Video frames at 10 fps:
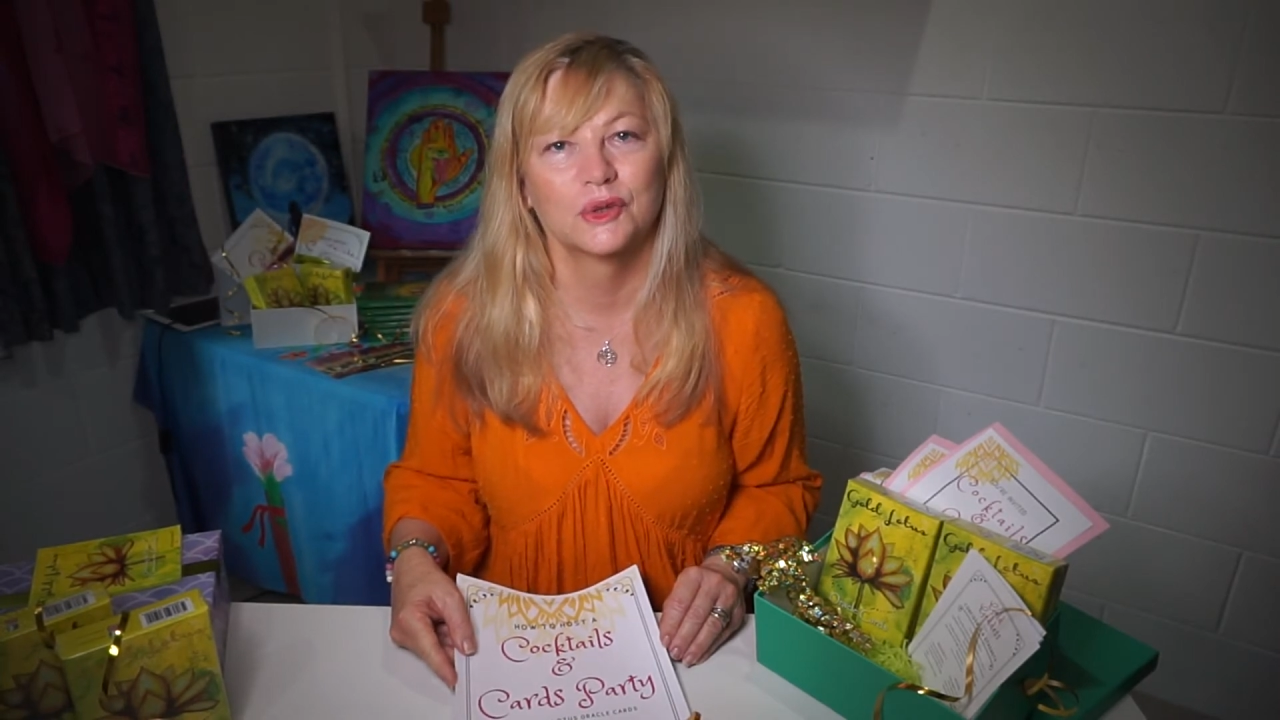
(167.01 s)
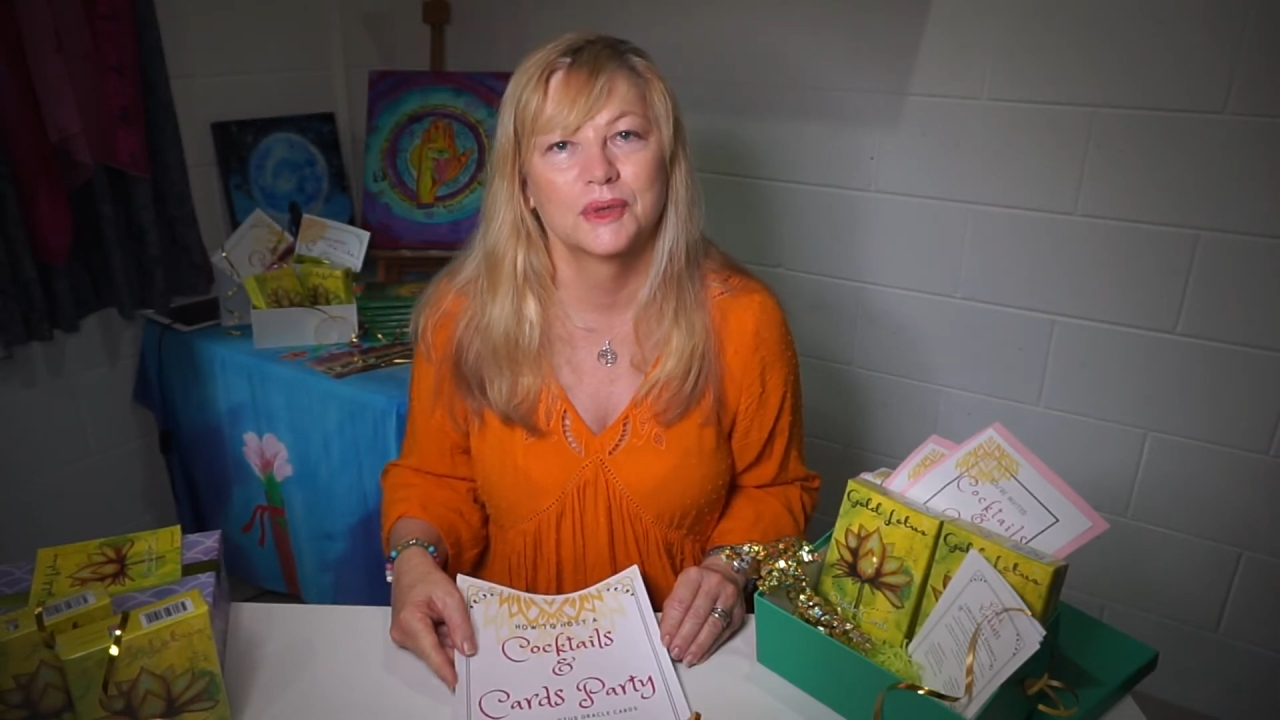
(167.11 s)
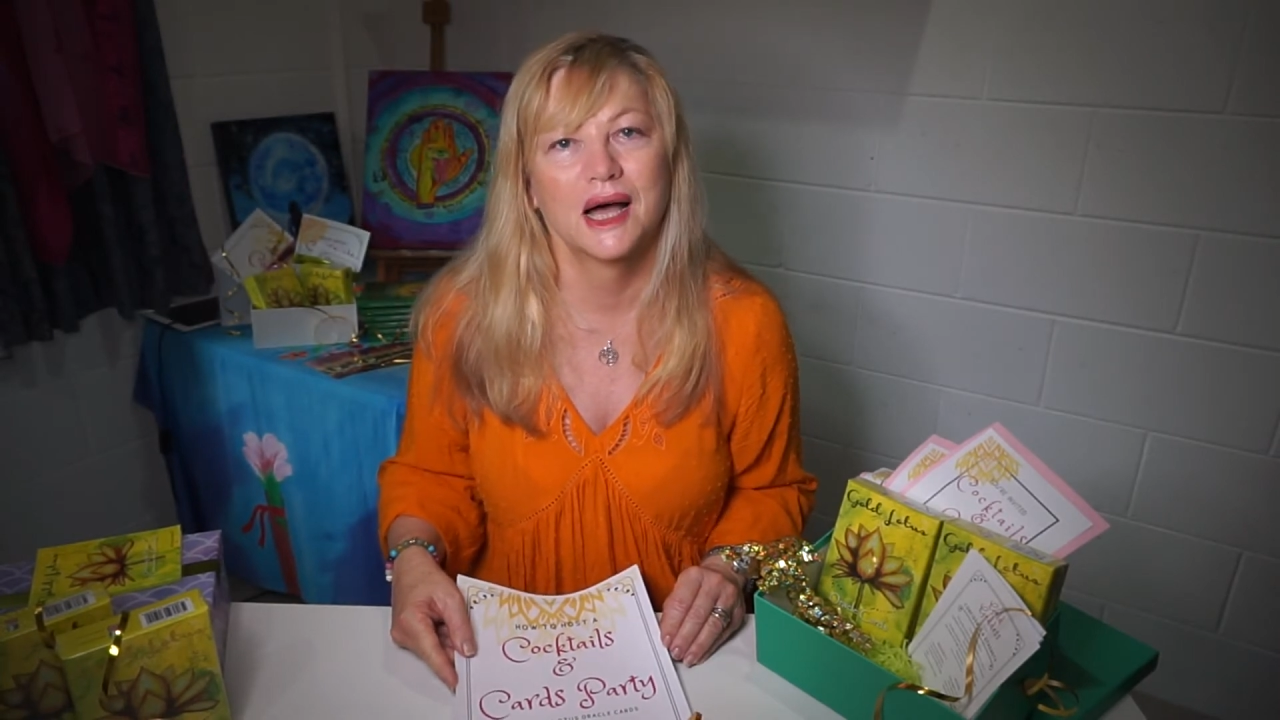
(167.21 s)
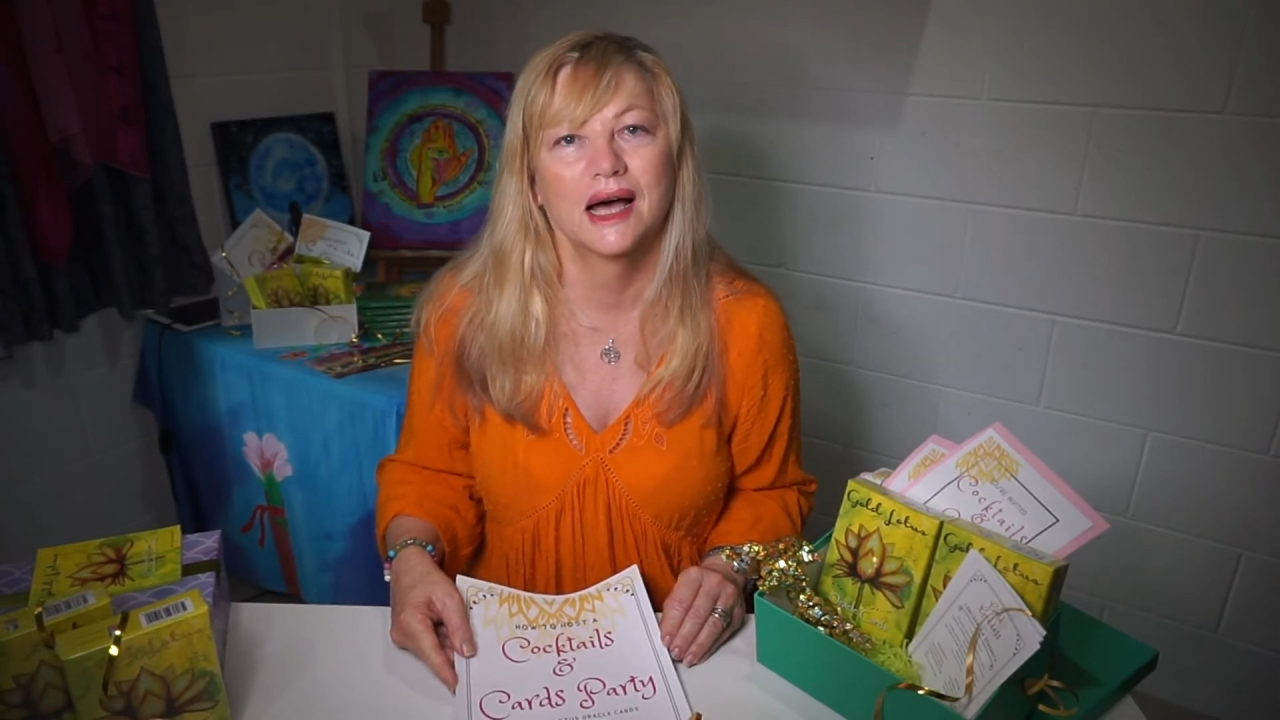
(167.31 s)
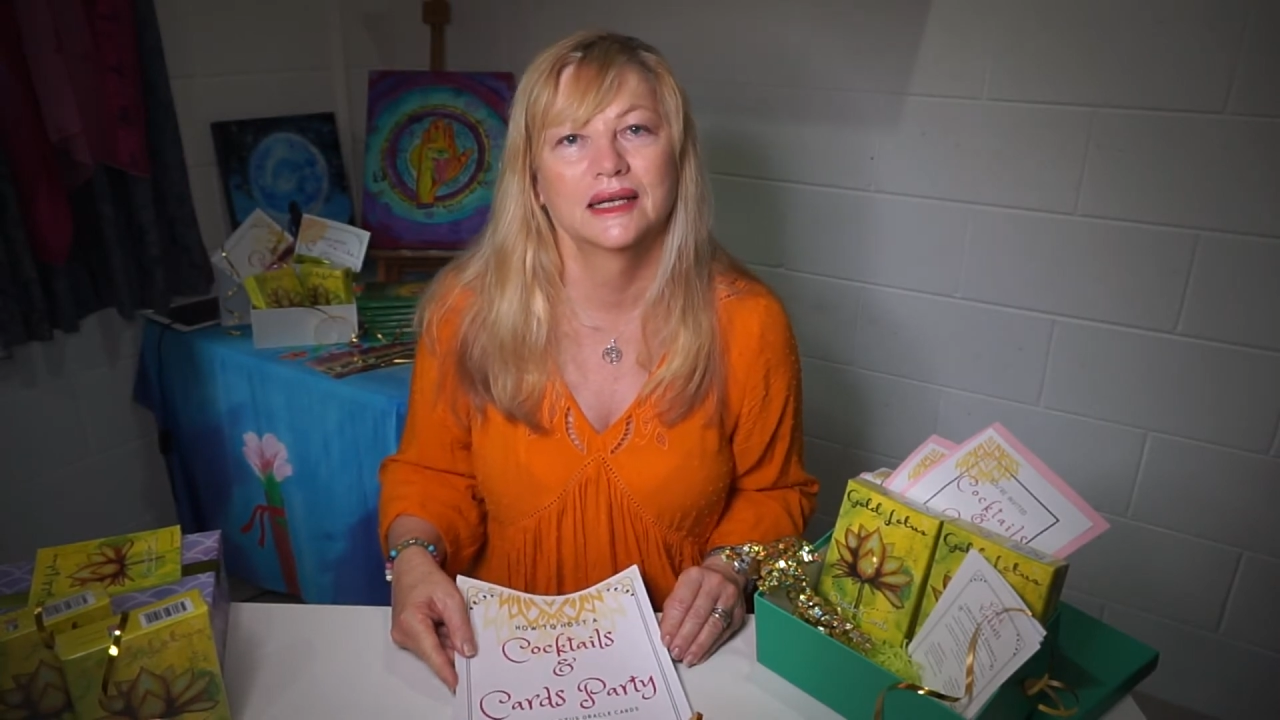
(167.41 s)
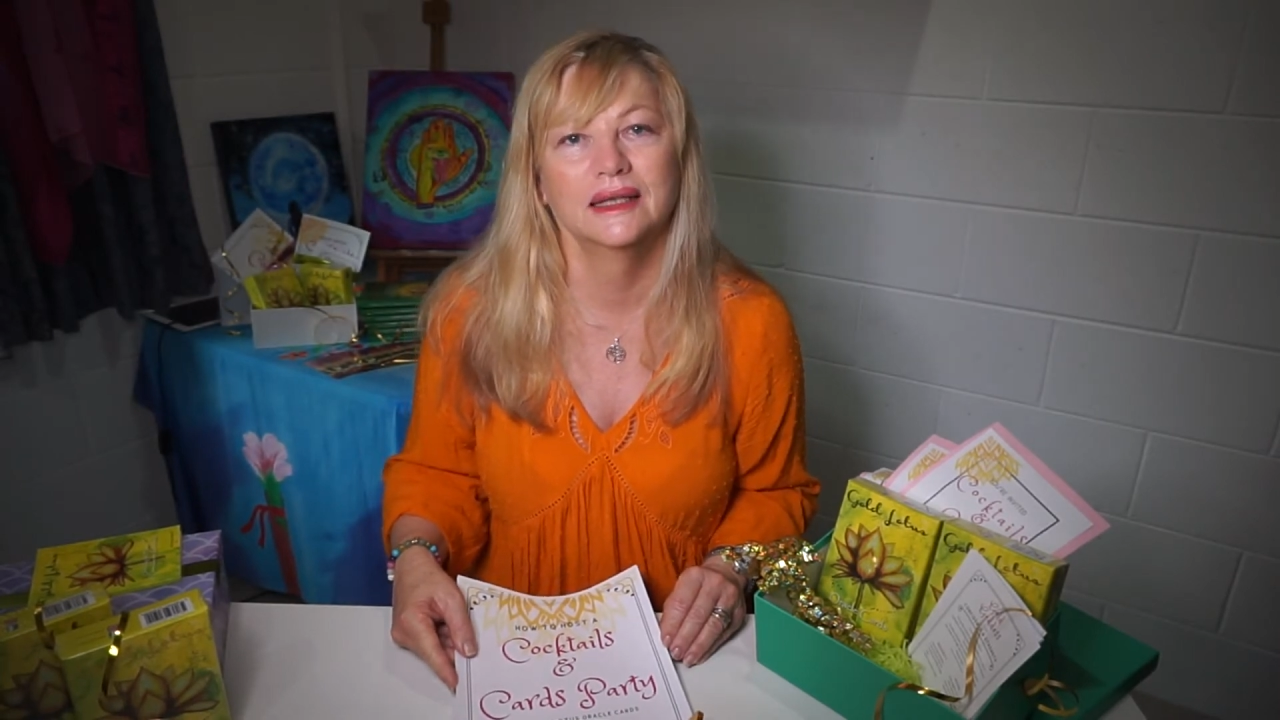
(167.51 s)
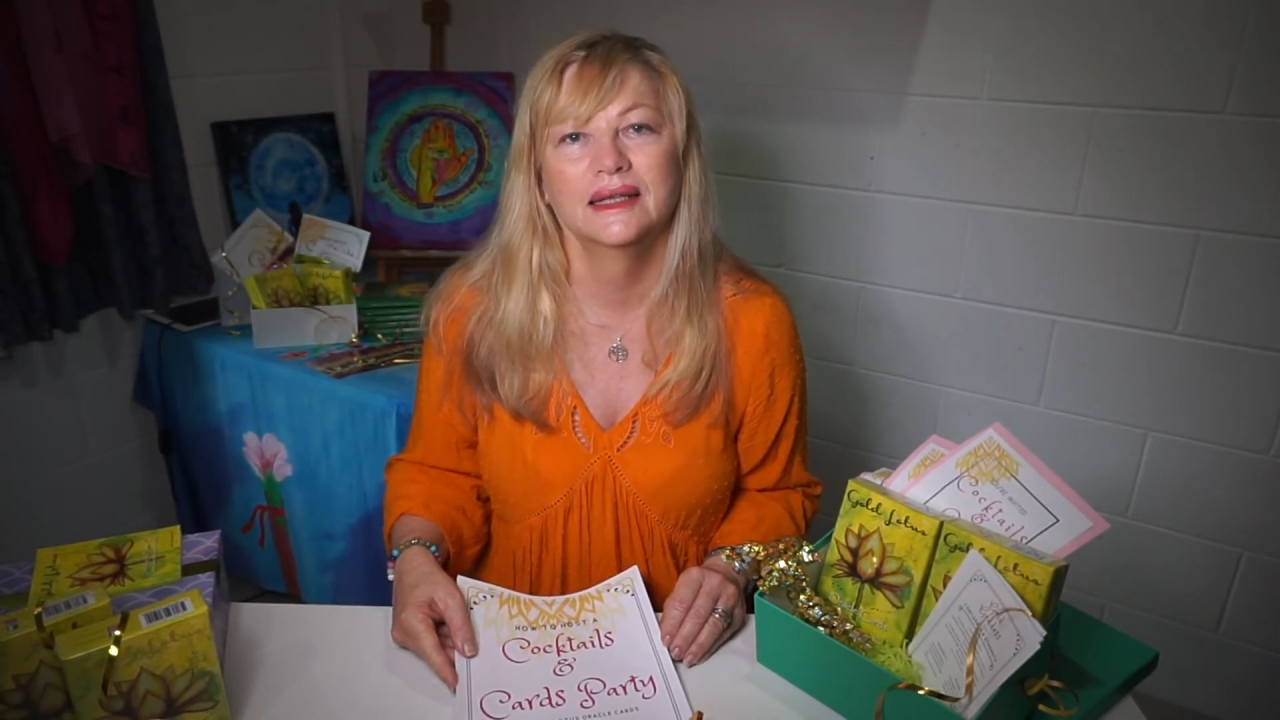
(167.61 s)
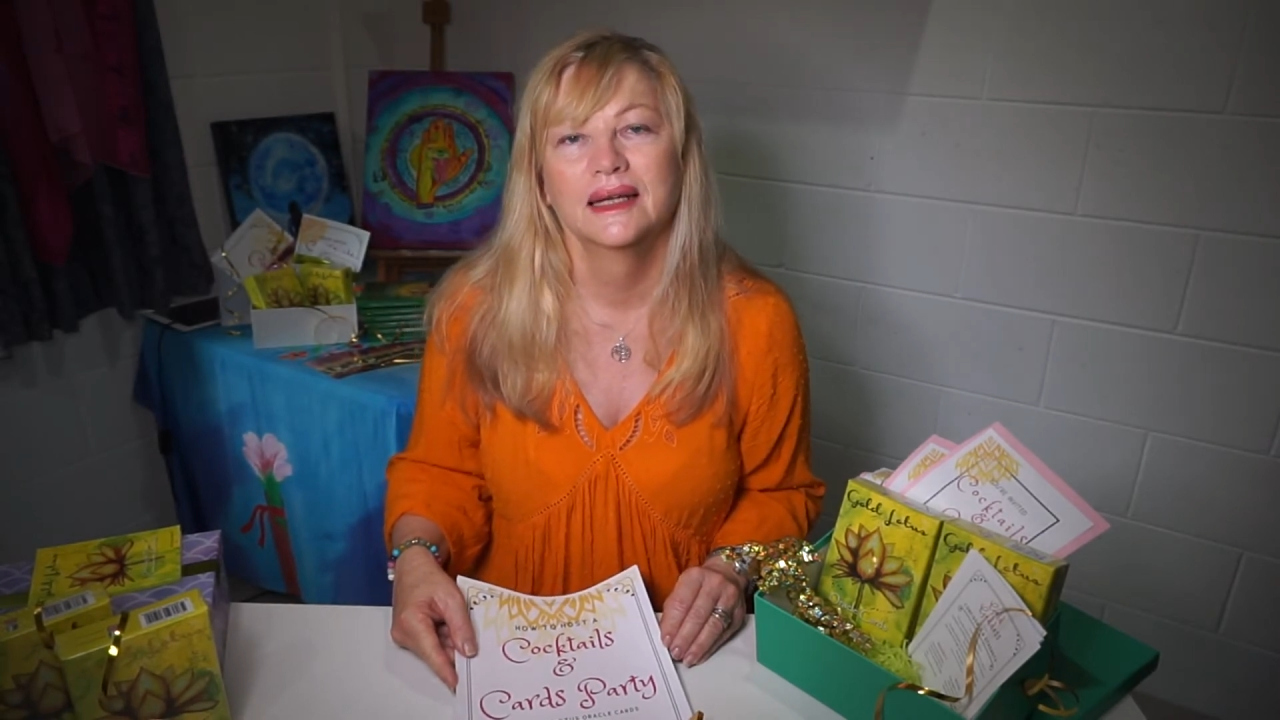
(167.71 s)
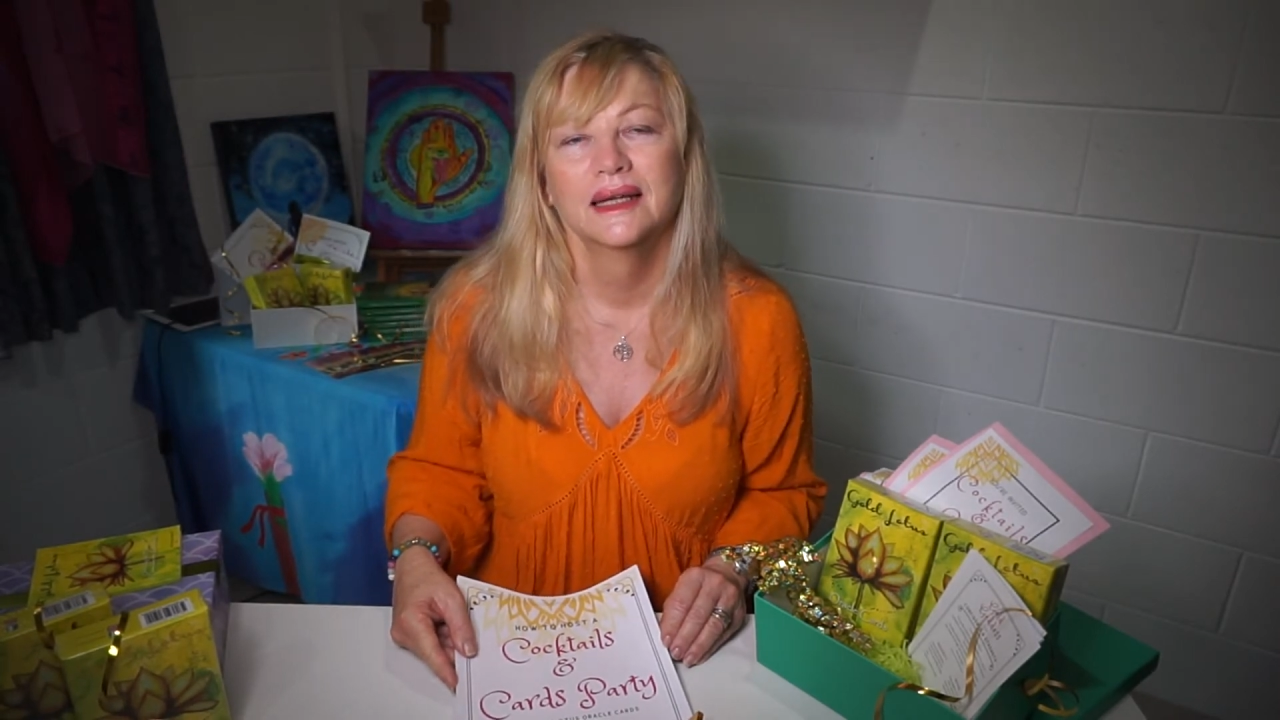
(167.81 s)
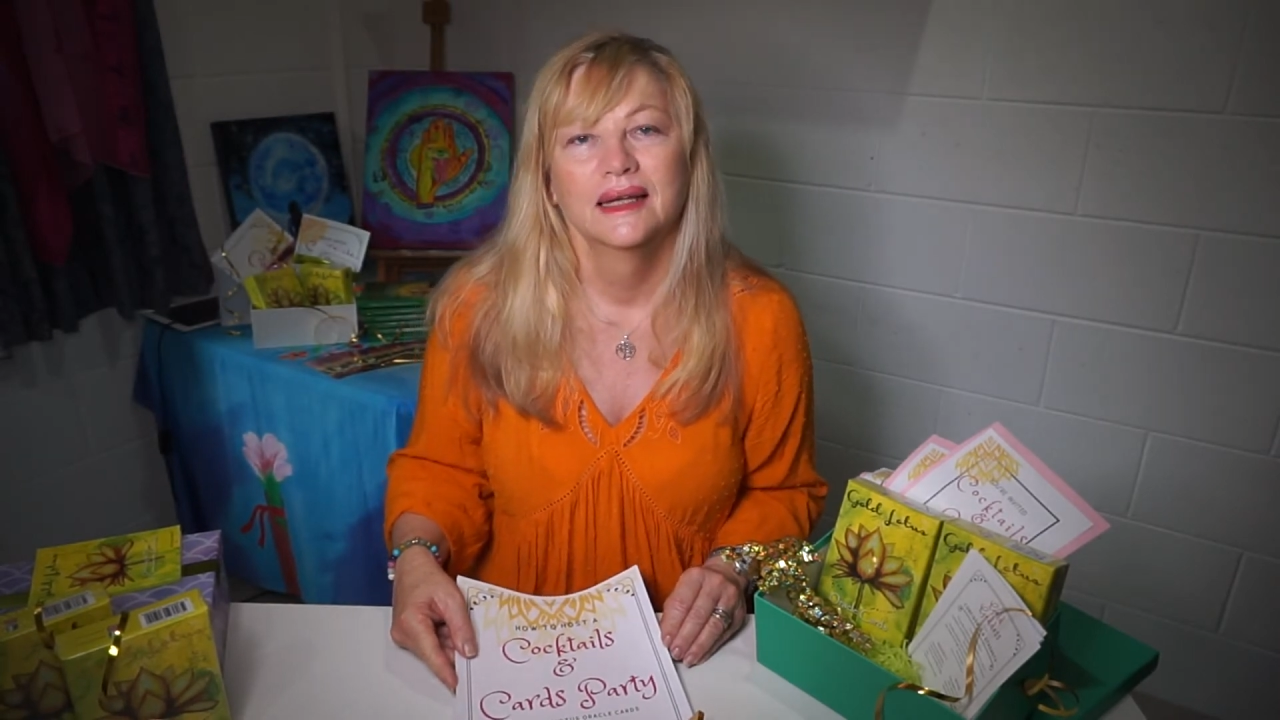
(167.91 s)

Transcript: party.